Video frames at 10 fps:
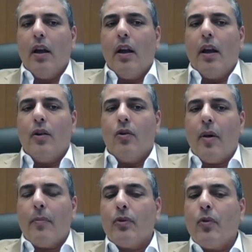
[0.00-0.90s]
In
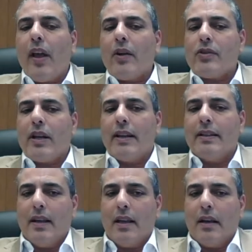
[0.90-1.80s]
November
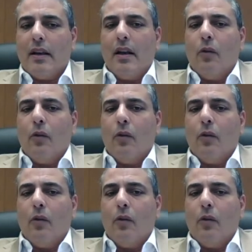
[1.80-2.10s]
2019,